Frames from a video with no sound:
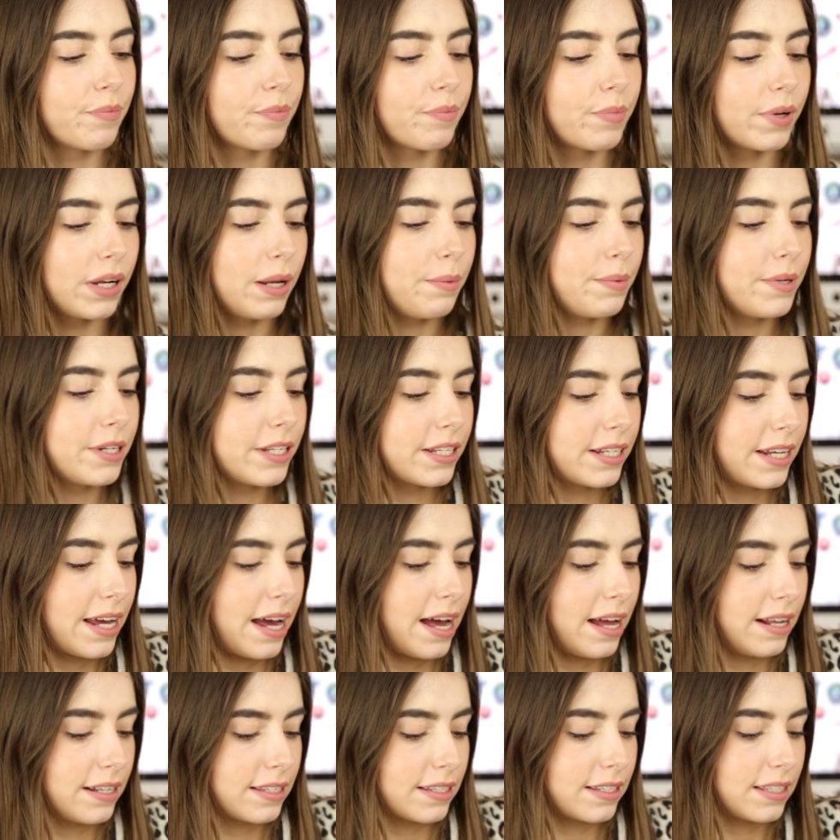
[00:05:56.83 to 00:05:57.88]
but let me just
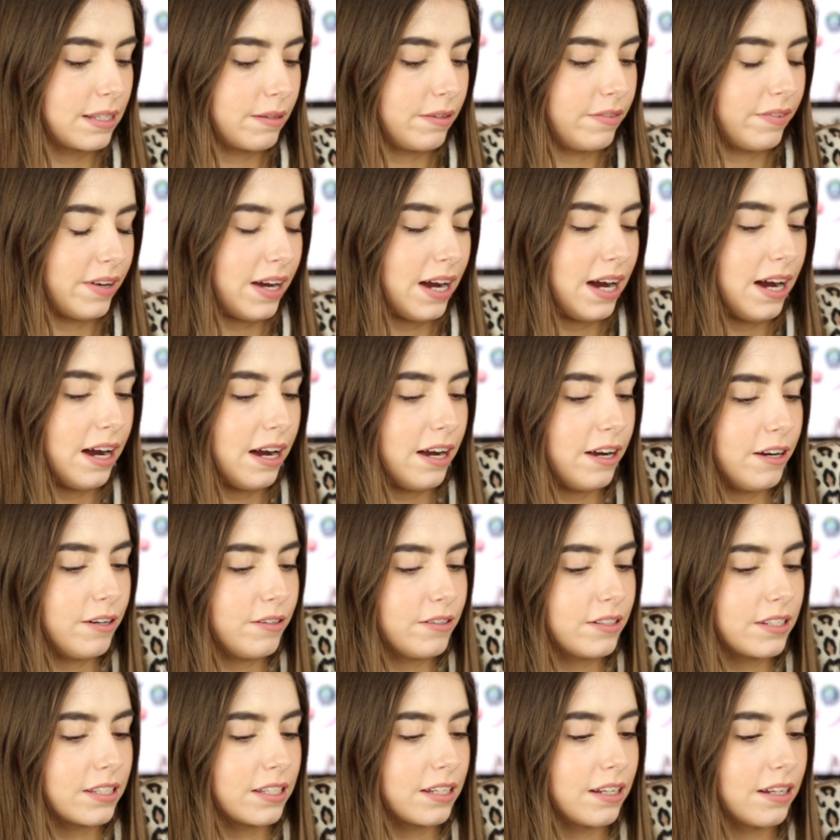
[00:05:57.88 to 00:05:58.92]
get some of it
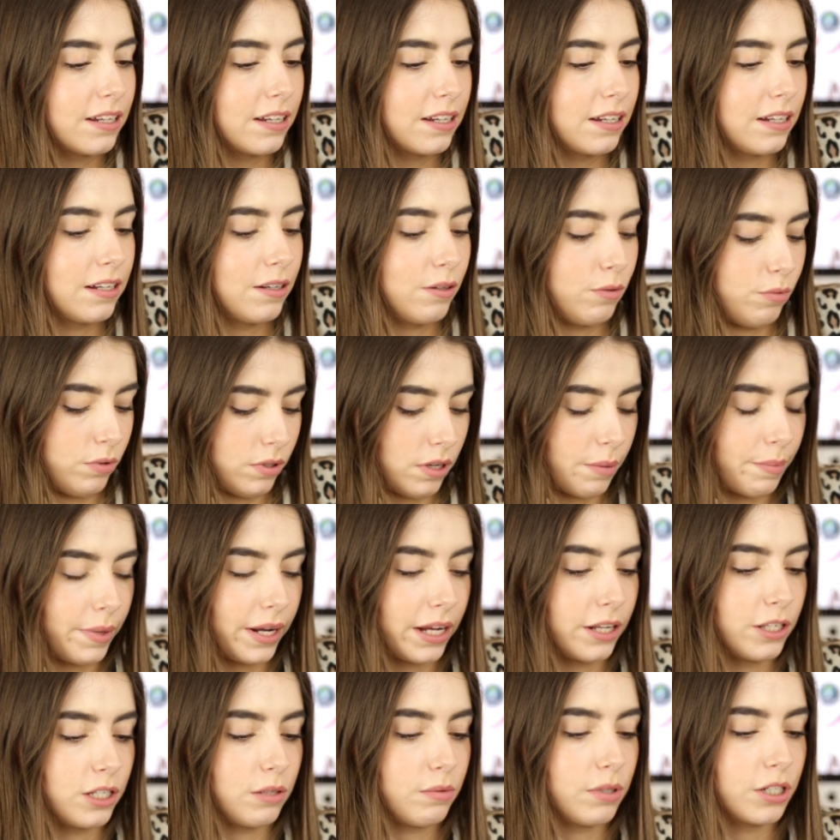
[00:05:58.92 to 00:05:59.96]
out without
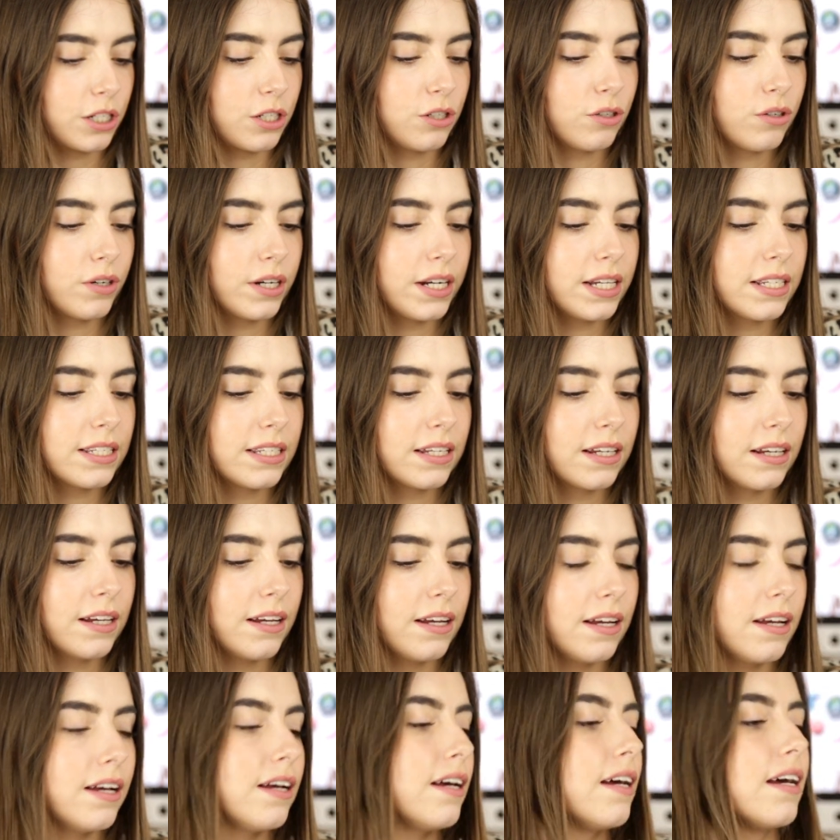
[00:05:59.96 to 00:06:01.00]
making too much noise
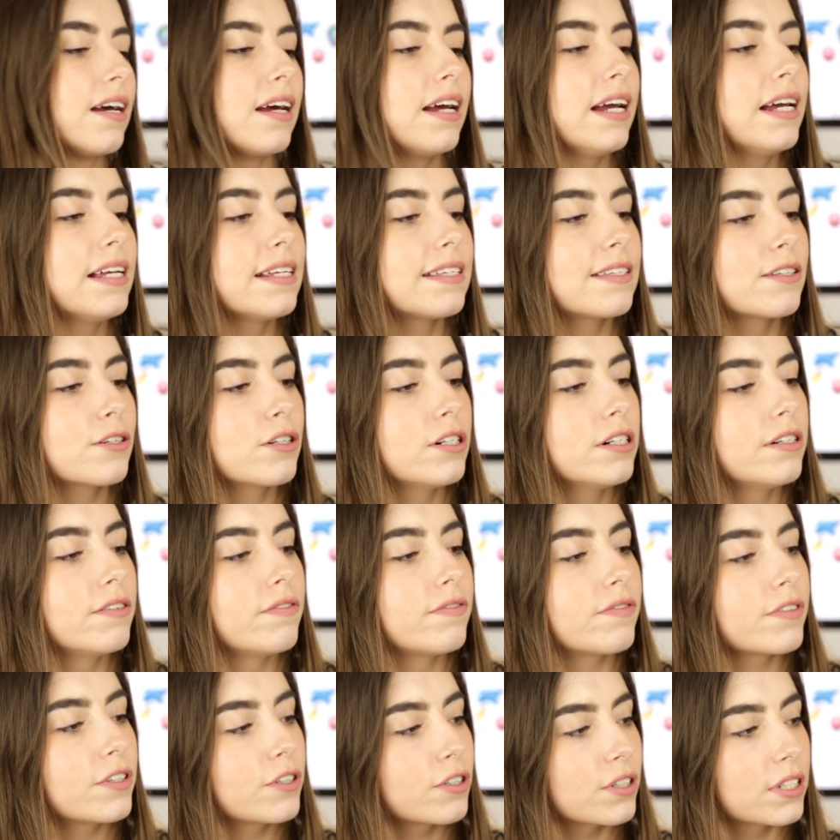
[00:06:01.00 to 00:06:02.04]
it's sort
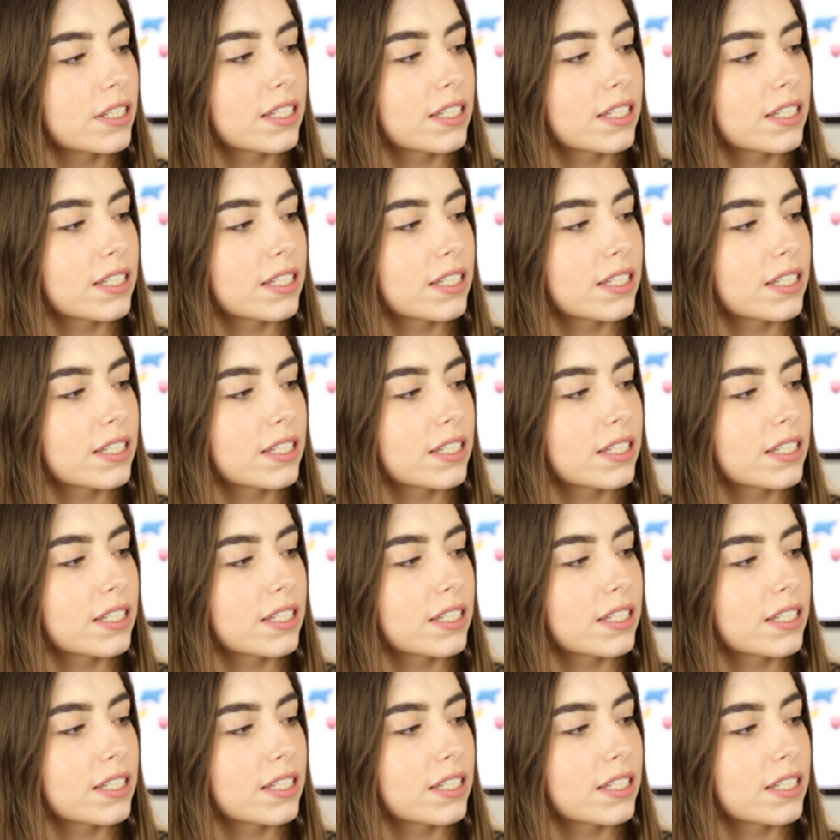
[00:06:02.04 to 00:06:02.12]
of your